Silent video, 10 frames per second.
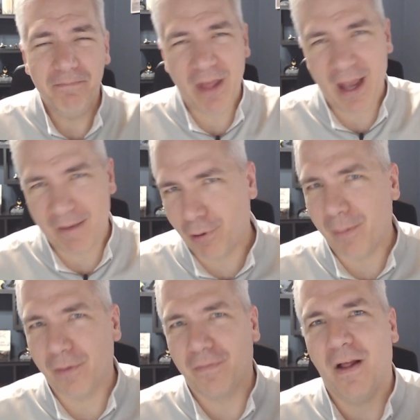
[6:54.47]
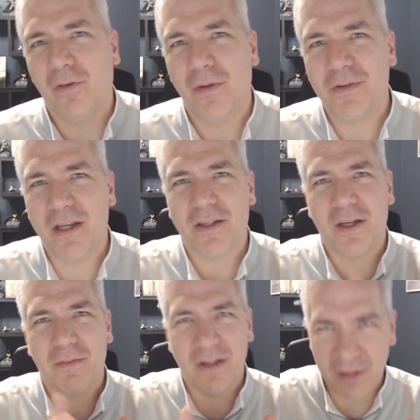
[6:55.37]
they have proper follow up
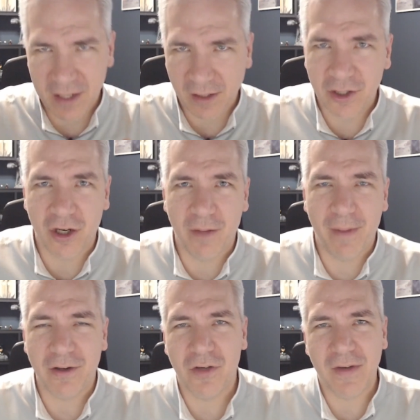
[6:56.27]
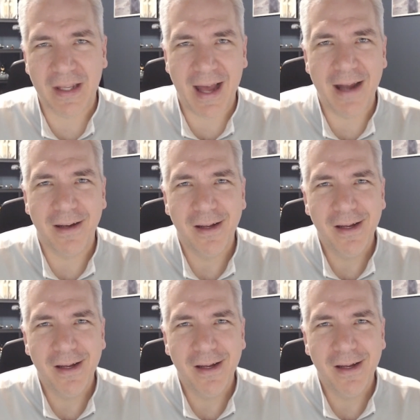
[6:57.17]
systems. They're diligent about doing that.